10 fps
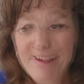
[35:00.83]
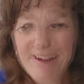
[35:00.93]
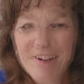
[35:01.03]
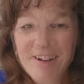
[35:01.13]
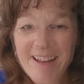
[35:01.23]

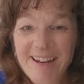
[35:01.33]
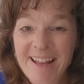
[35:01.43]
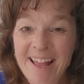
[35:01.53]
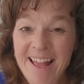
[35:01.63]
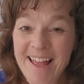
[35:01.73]
All right,
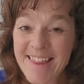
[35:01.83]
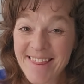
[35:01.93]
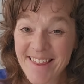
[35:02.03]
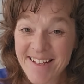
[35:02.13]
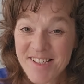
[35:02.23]

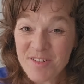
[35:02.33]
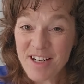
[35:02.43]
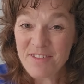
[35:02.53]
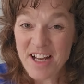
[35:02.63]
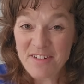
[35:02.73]
that's what
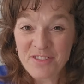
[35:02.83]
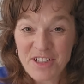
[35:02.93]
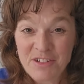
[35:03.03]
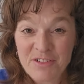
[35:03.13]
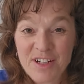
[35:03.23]
I've got for
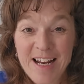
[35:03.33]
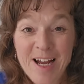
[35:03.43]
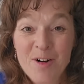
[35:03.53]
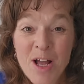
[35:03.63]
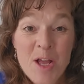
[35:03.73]
you for
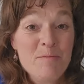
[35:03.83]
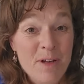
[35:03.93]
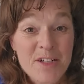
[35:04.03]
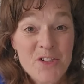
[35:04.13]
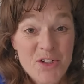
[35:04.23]
now.
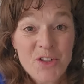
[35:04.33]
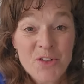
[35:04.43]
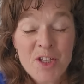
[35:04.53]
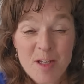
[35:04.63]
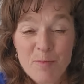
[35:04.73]
Make sure
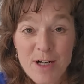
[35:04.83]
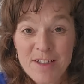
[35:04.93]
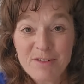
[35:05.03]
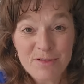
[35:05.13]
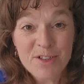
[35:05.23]
you keep
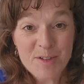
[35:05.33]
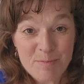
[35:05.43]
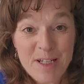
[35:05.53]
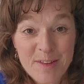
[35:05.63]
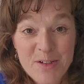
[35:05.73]
walking forward to
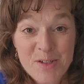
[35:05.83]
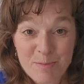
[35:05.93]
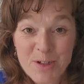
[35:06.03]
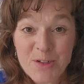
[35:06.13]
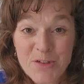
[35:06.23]
meet those
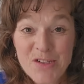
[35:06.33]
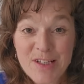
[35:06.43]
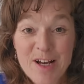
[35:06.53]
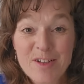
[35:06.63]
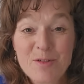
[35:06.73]
miracles
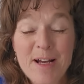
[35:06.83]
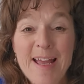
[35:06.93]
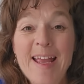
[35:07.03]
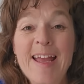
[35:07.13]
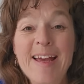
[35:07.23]
along the
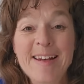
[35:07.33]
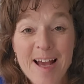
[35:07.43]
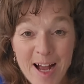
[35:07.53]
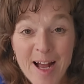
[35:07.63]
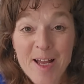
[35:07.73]
way, and
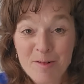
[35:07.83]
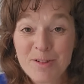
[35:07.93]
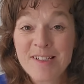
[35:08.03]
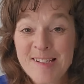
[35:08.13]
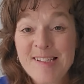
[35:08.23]
I
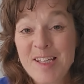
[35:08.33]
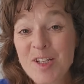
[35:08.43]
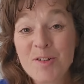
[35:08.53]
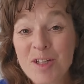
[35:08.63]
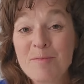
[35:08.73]
will see
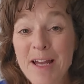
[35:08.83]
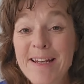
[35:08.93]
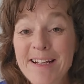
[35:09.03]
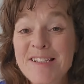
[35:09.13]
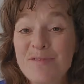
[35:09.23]
you in my next